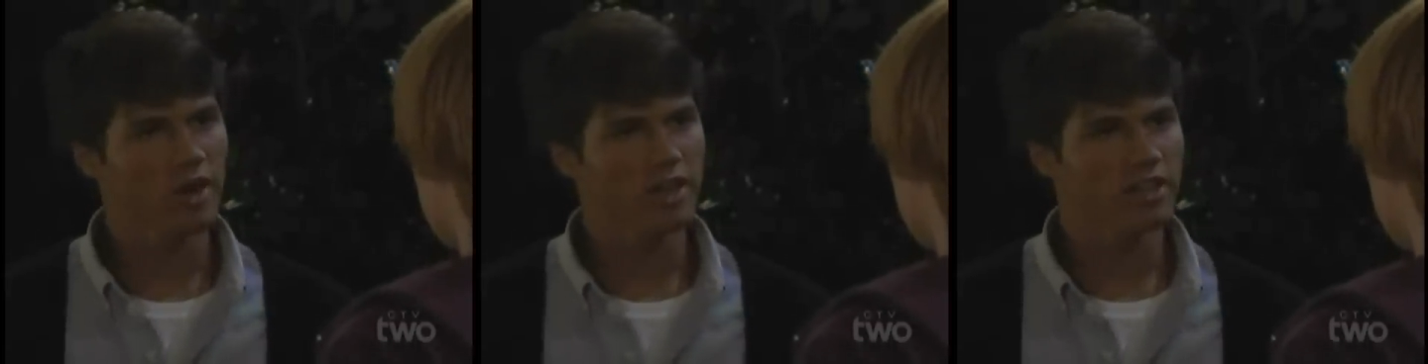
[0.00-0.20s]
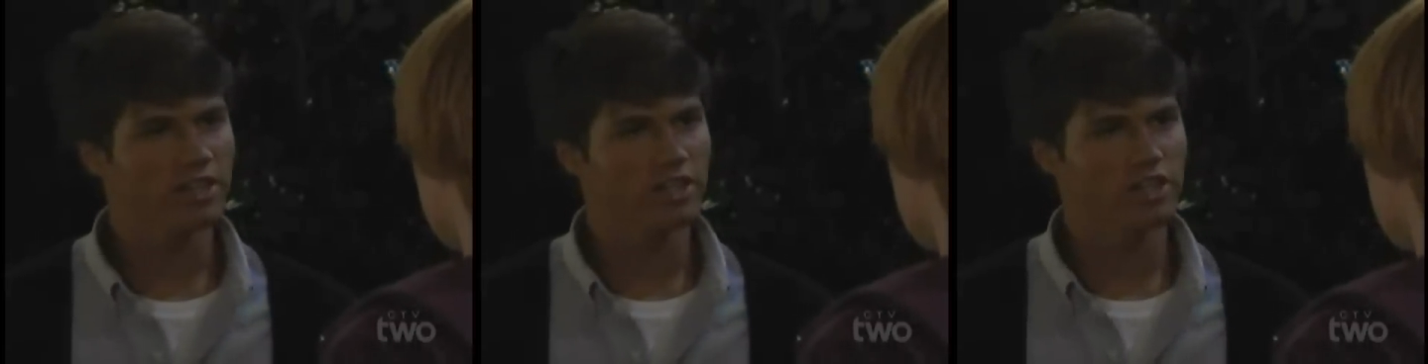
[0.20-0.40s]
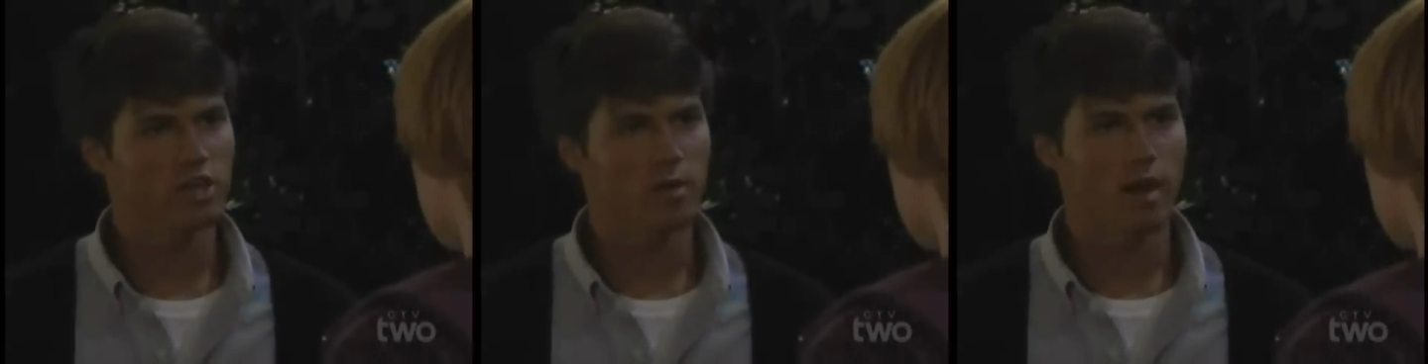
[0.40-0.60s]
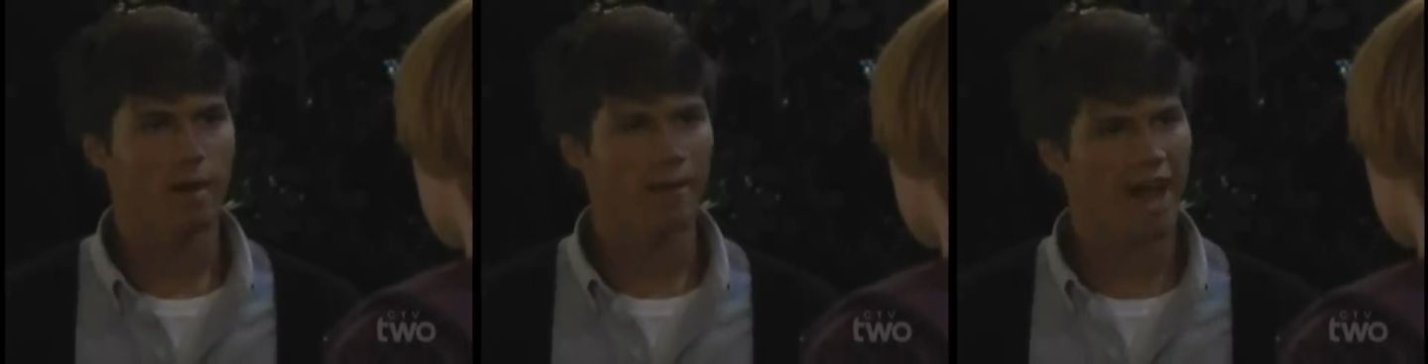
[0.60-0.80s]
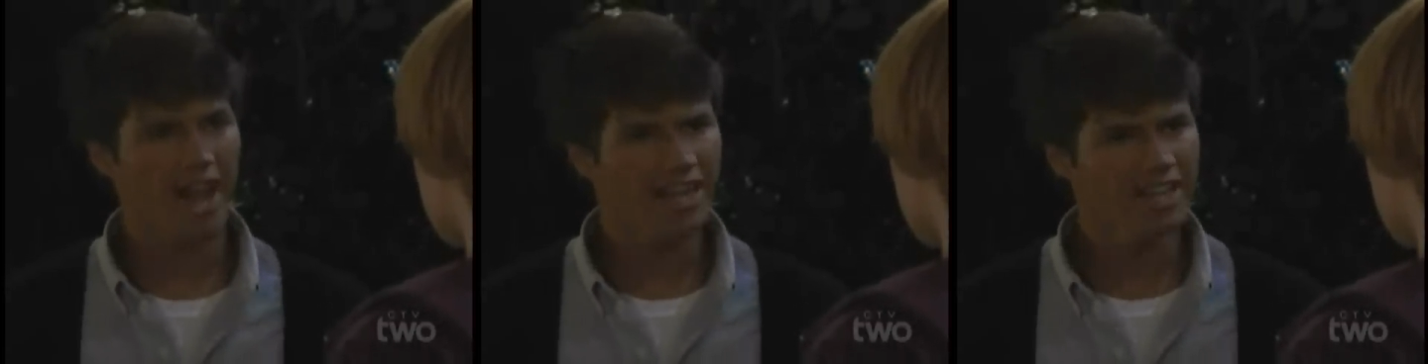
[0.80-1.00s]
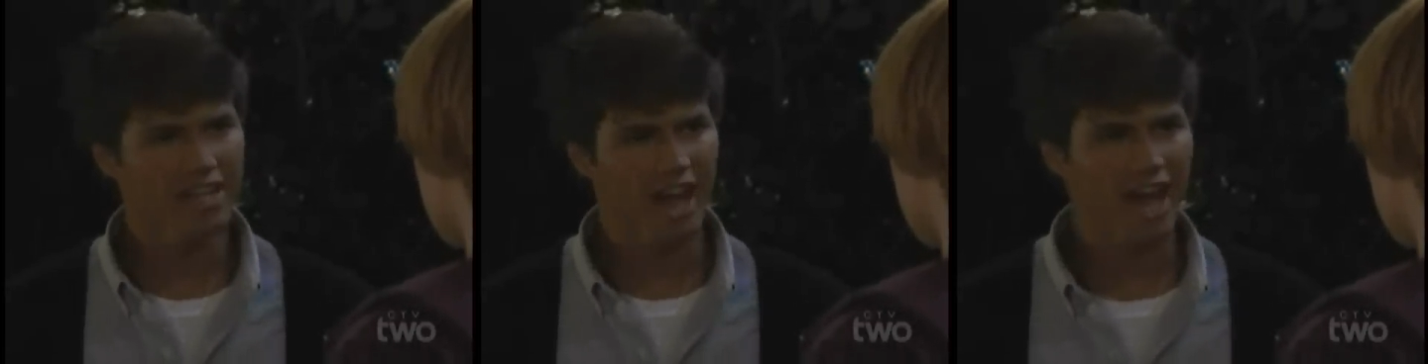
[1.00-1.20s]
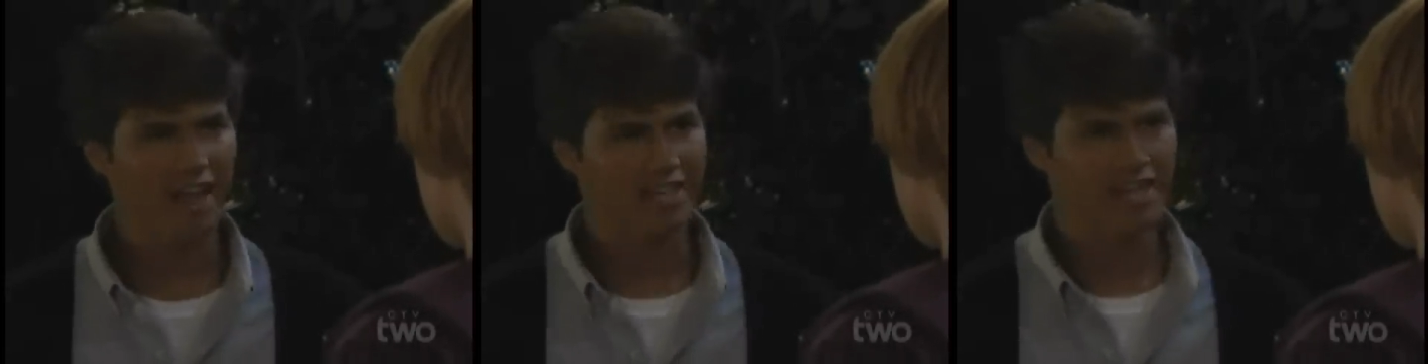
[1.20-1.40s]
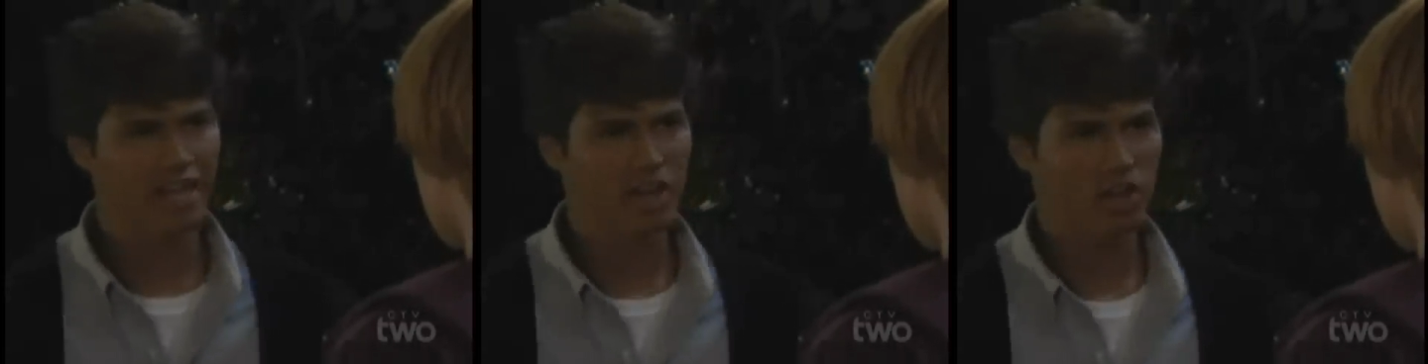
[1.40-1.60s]
anything to your mom. I did
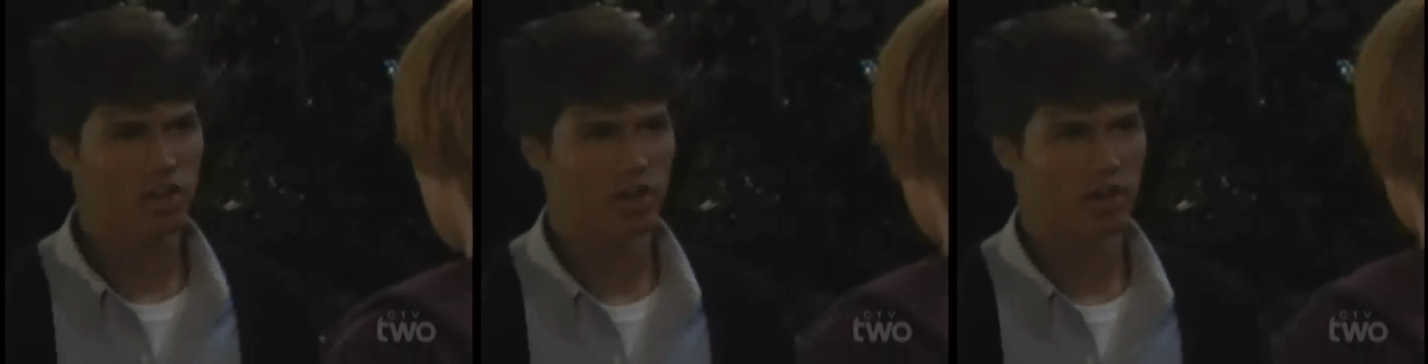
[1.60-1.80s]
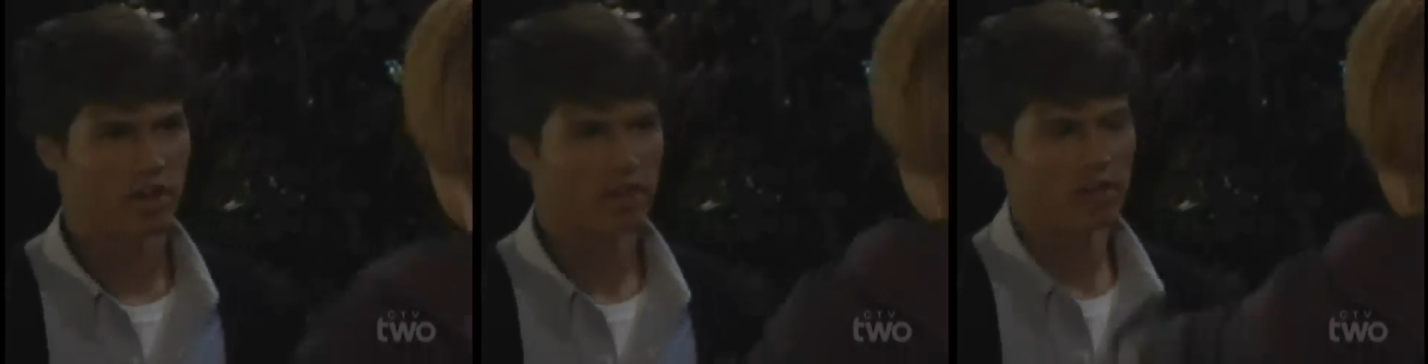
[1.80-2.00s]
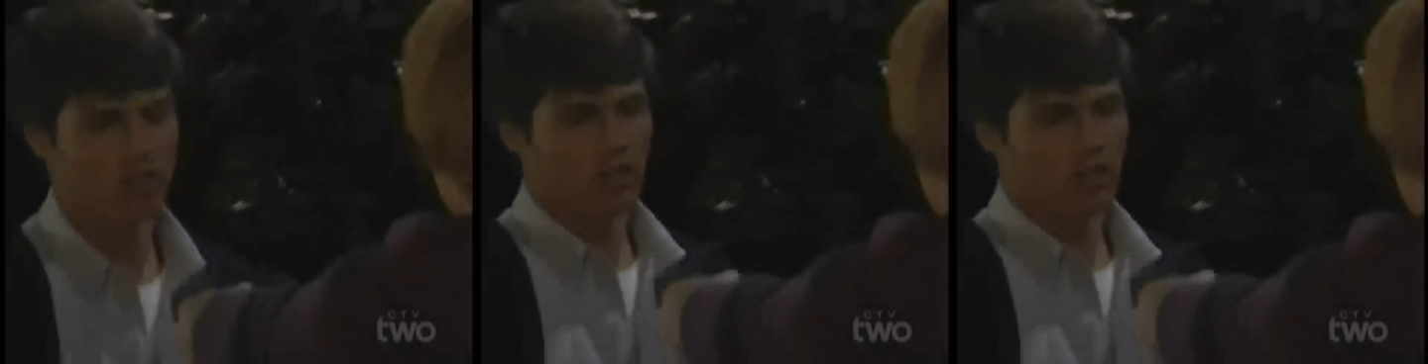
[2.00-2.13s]
not kill her.